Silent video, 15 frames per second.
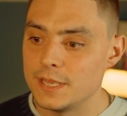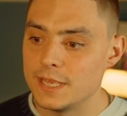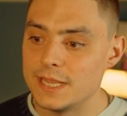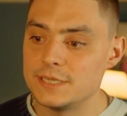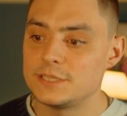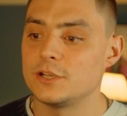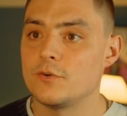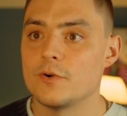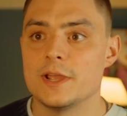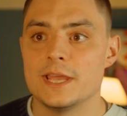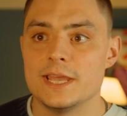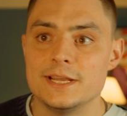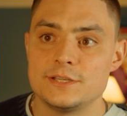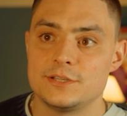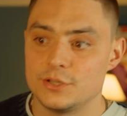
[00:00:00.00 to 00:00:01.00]
integrate
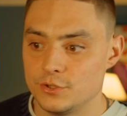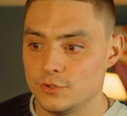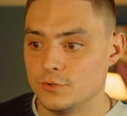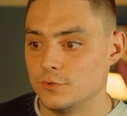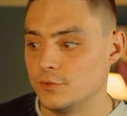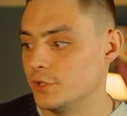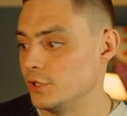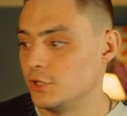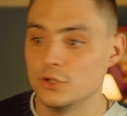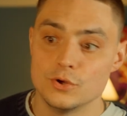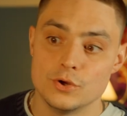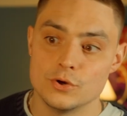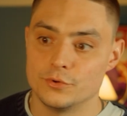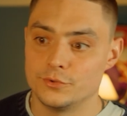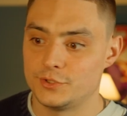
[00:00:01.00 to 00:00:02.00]
into the
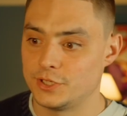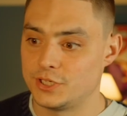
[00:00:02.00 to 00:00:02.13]
Googles,